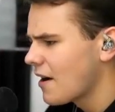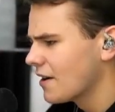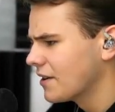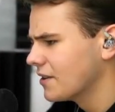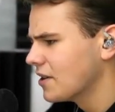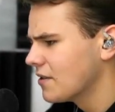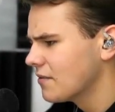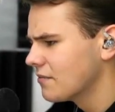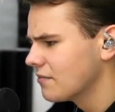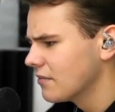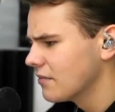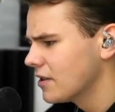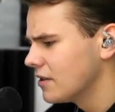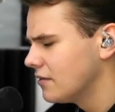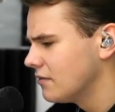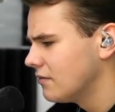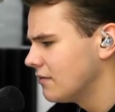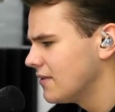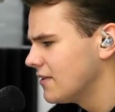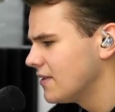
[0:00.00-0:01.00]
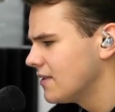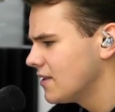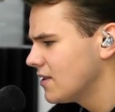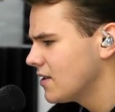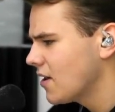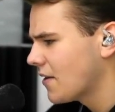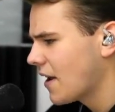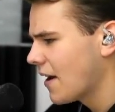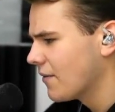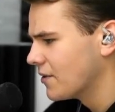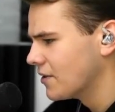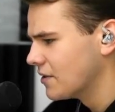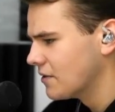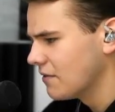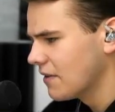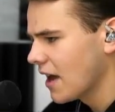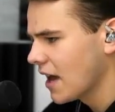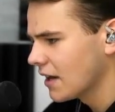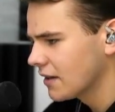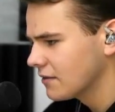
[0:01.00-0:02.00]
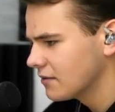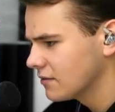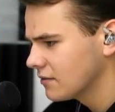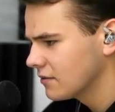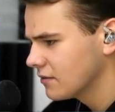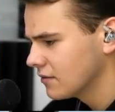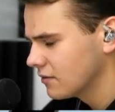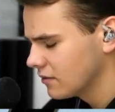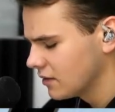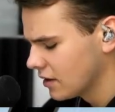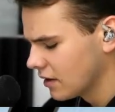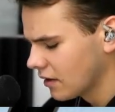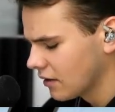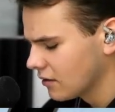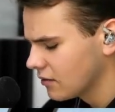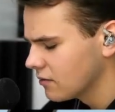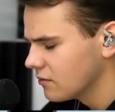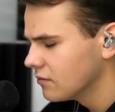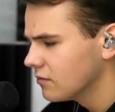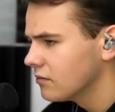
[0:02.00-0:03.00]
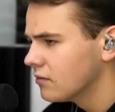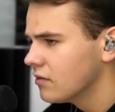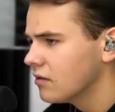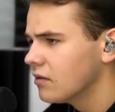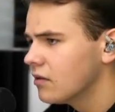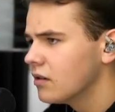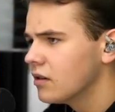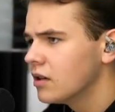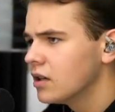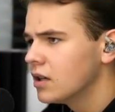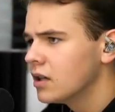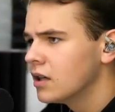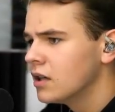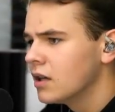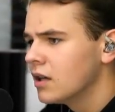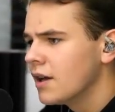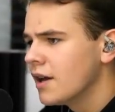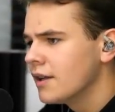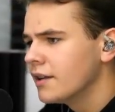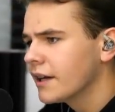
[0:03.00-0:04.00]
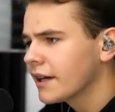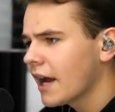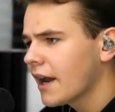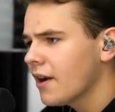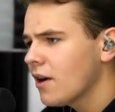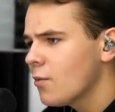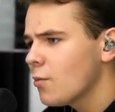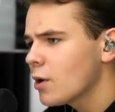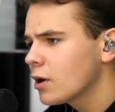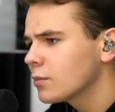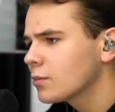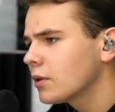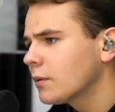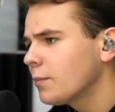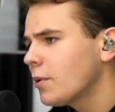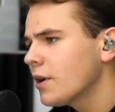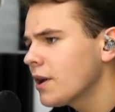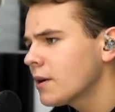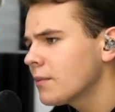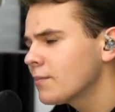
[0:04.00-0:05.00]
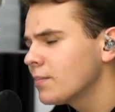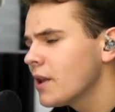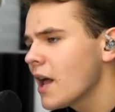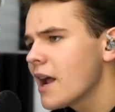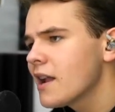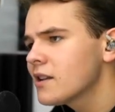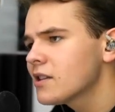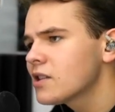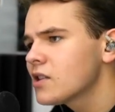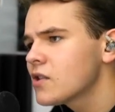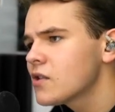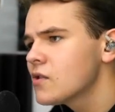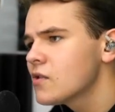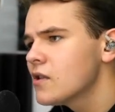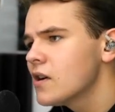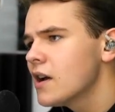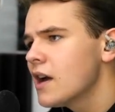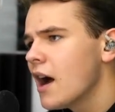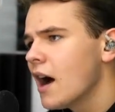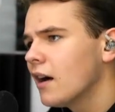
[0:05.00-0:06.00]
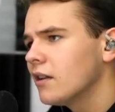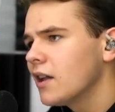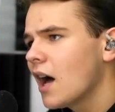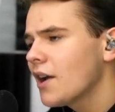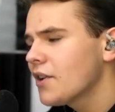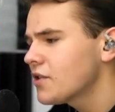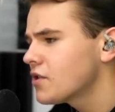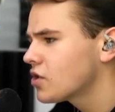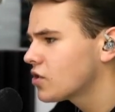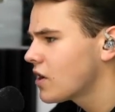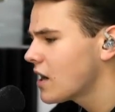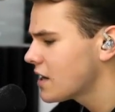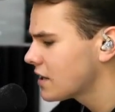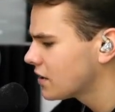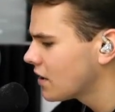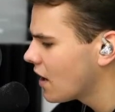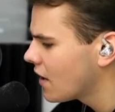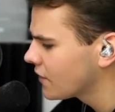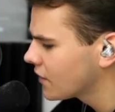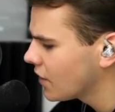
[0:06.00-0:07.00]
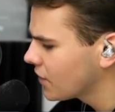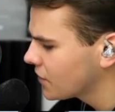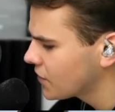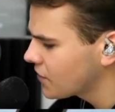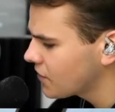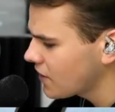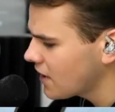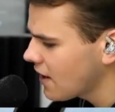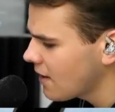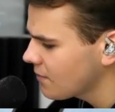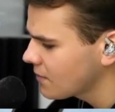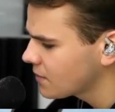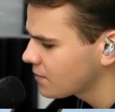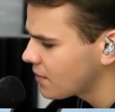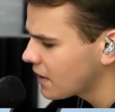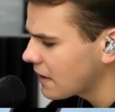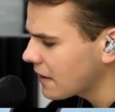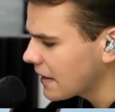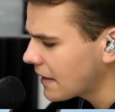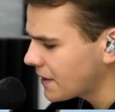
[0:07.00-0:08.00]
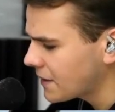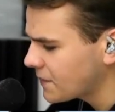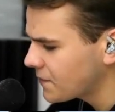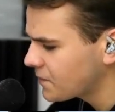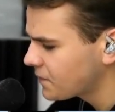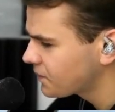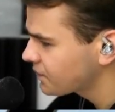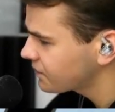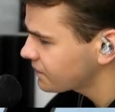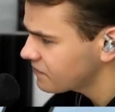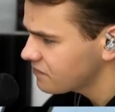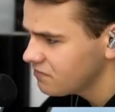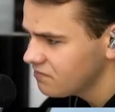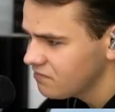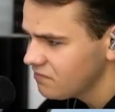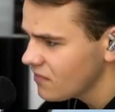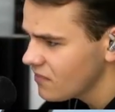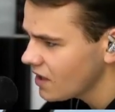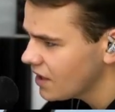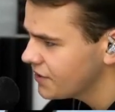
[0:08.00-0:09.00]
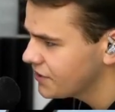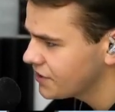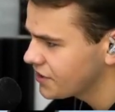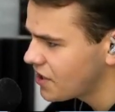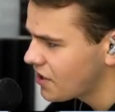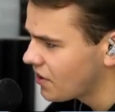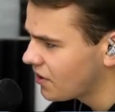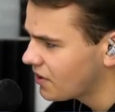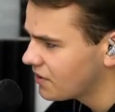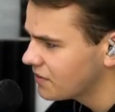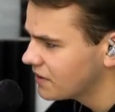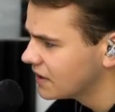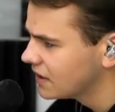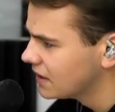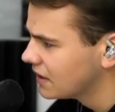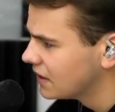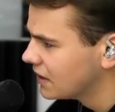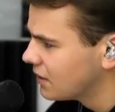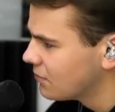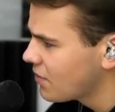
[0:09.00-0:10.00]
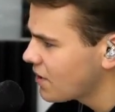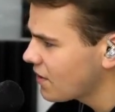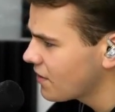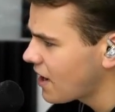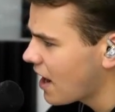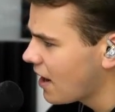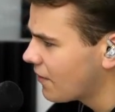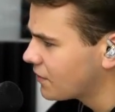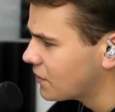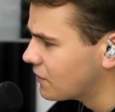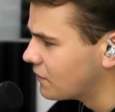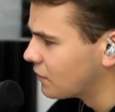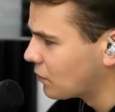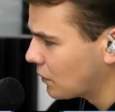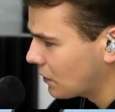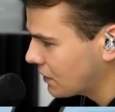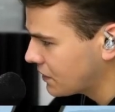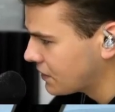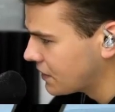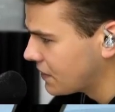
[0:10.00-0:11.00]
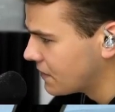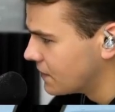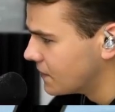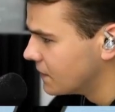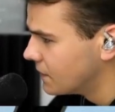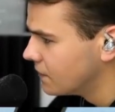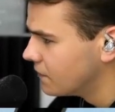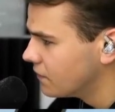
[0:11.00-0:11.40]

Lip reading: Come on, you don't have to do that, you know. Like, I know we're putting planes to a lot of stress on those streams, but like, still, we don't have to force it.